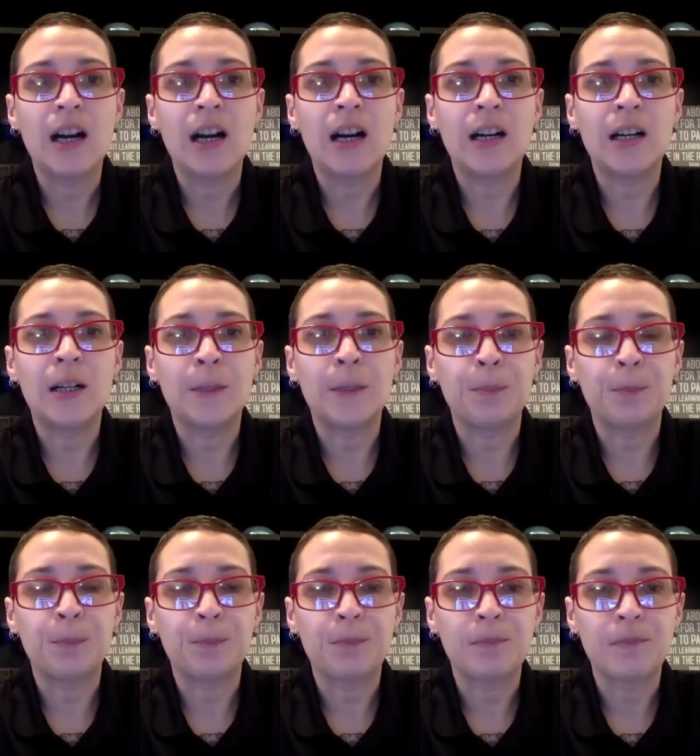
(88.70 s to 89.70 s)

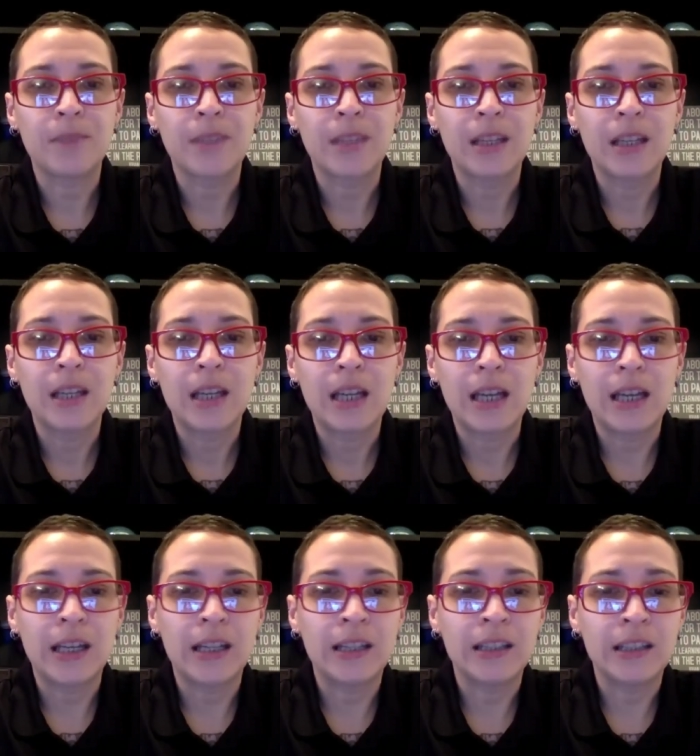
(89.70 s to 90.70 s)
Um,
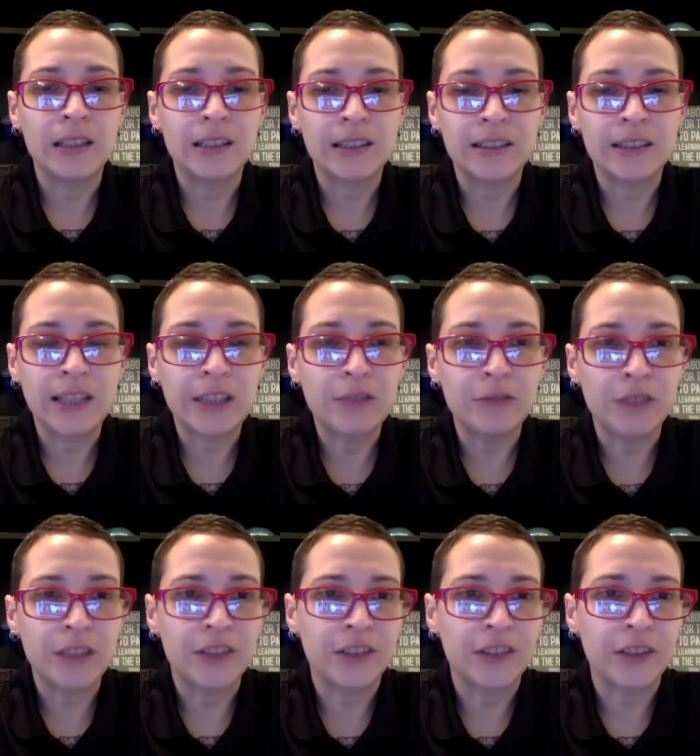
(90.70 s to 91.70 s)
and the second
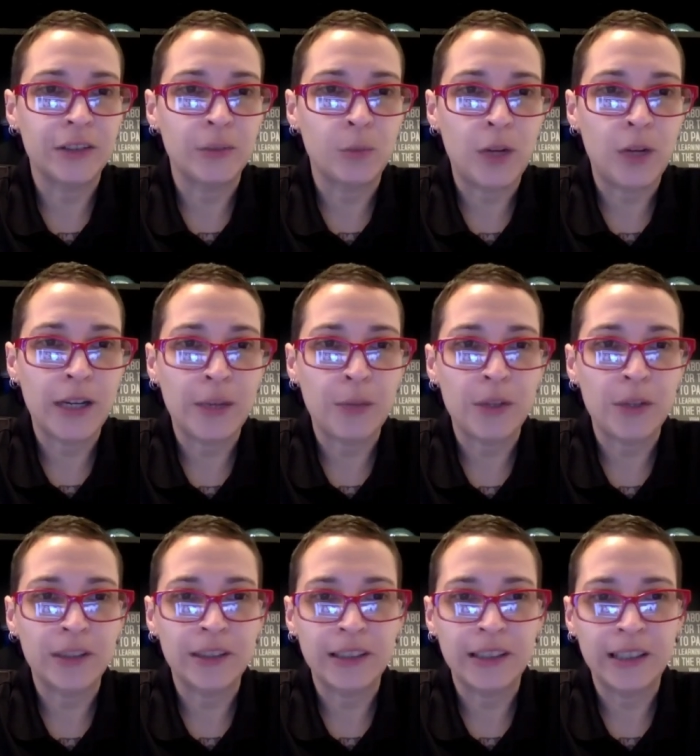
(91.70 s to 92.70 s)
reason why I
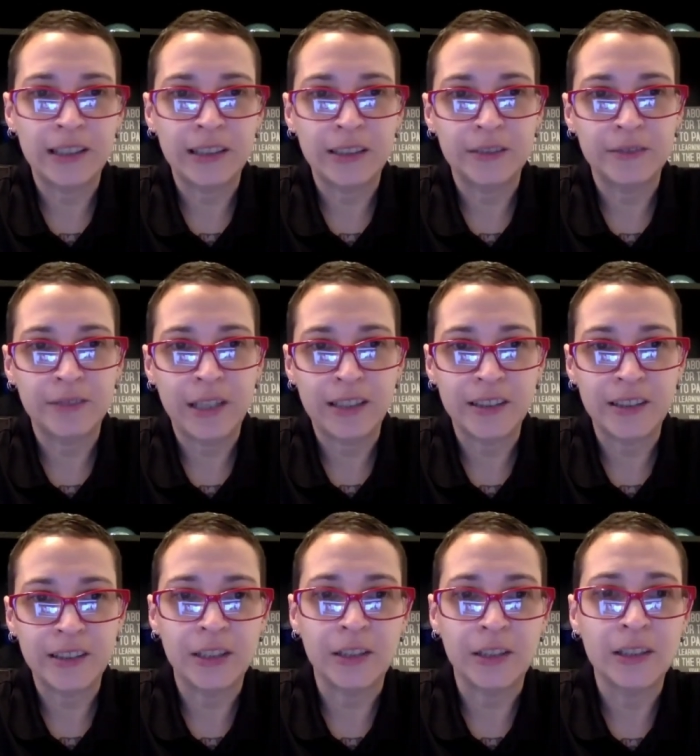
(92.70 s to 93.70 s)
wanted to get the
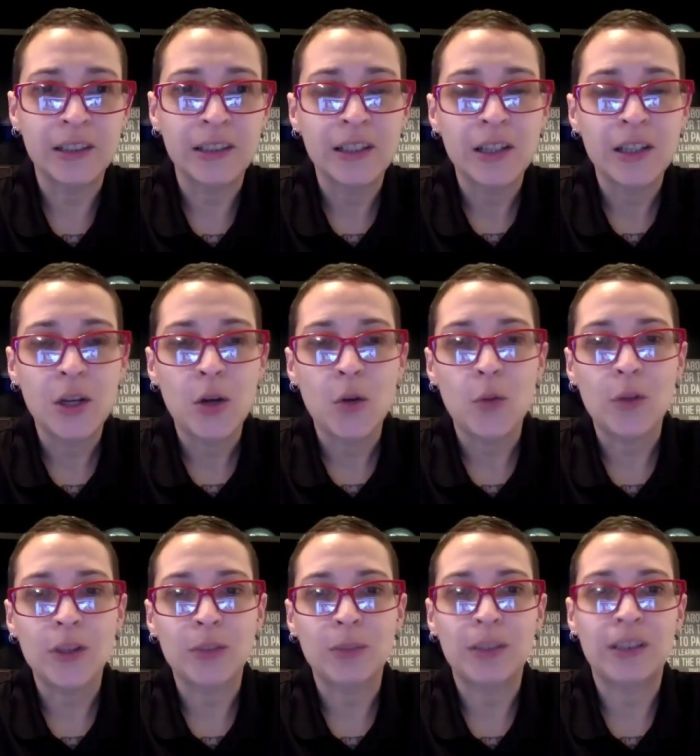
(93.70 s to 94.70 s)
vaccine
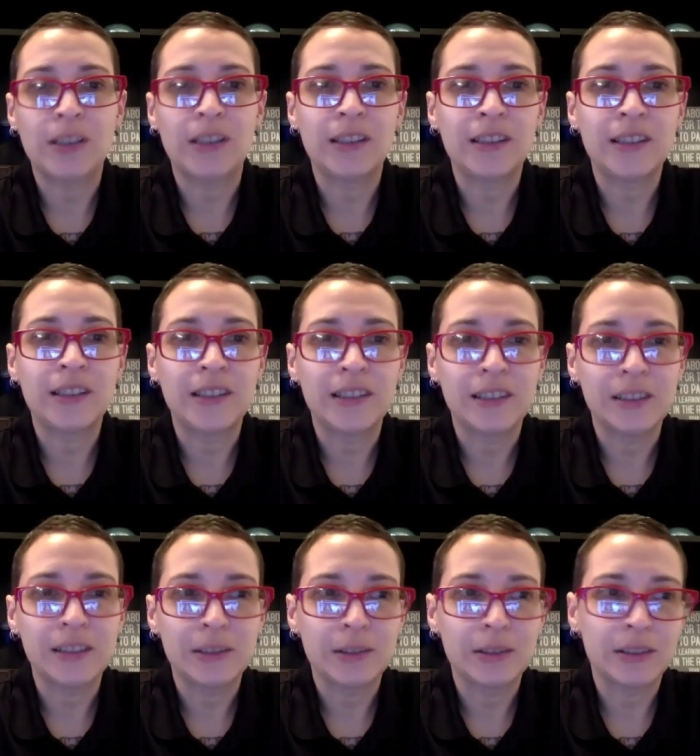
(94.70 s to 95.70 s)
was because
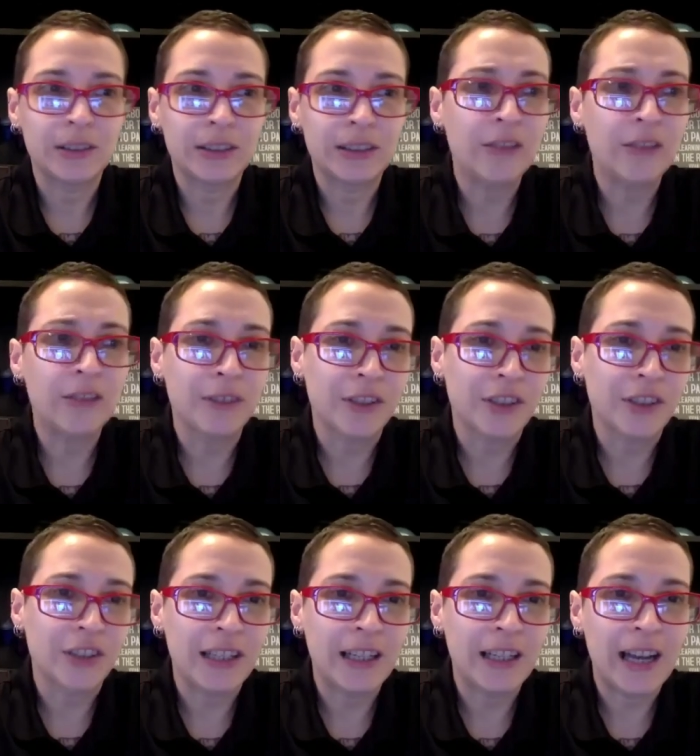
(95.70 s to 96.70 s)

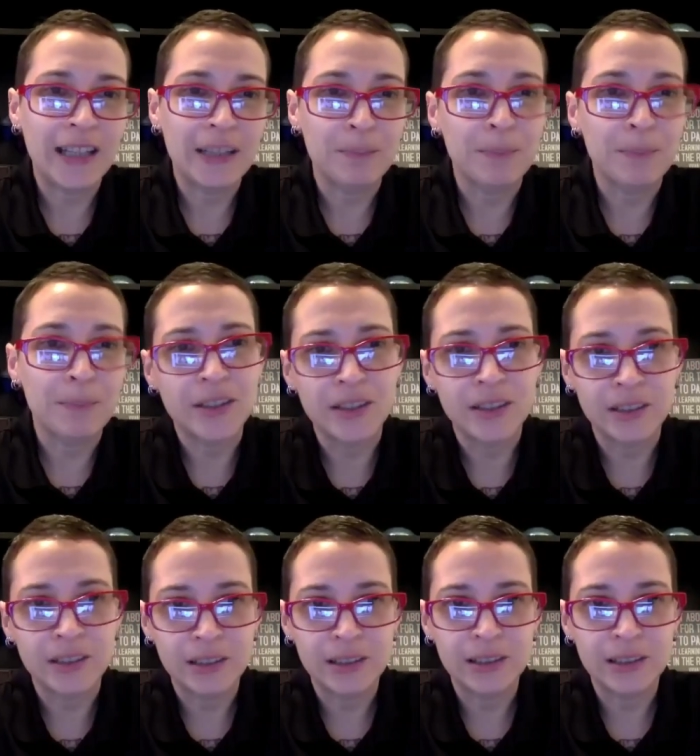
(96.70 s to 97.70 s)
selfishly, I
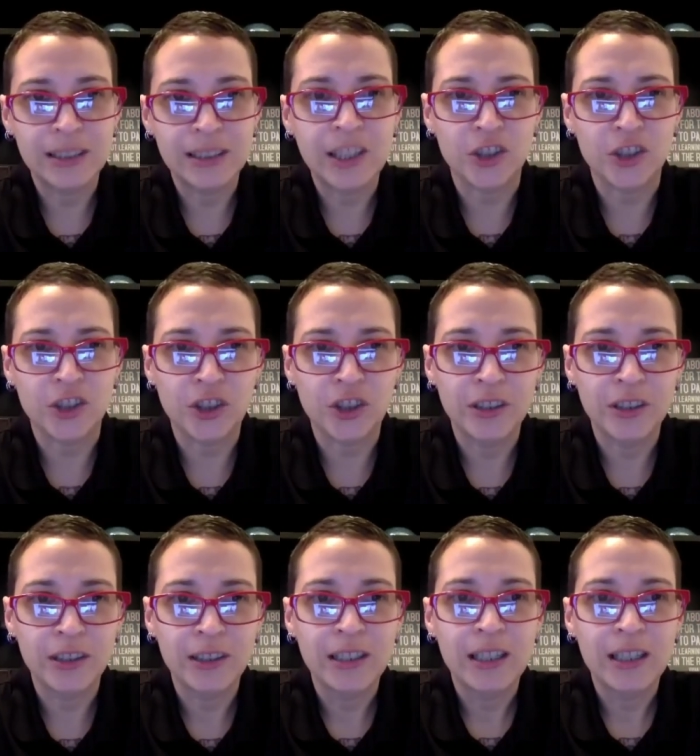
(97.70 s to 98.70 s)
miss touch.
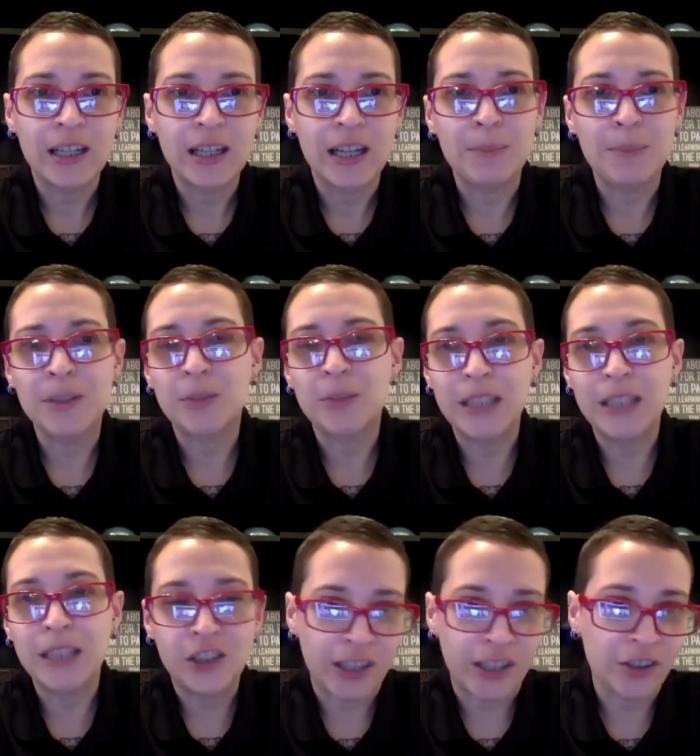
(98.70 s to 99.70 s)
I miss
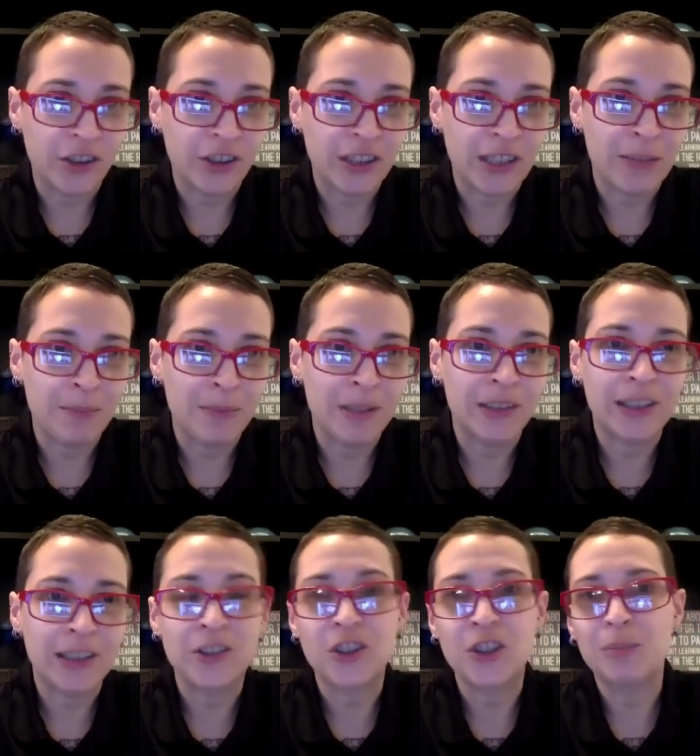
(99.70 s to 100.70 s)
being touched. I
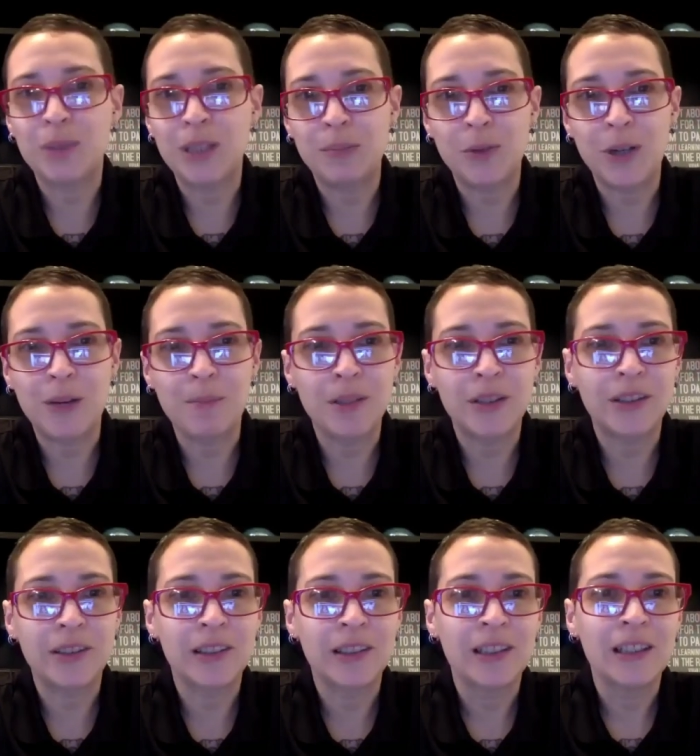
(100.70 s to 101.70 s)
miss touching people. I
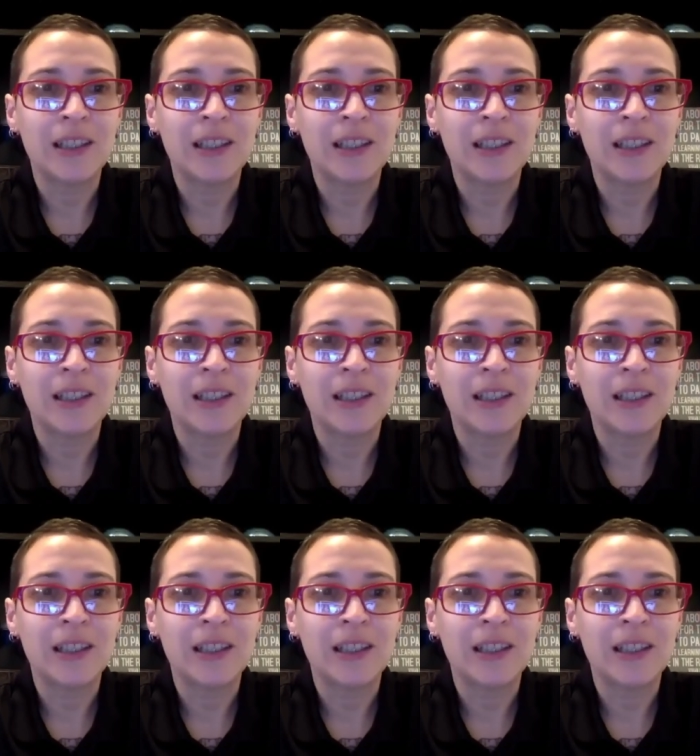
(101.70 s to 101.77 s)
miss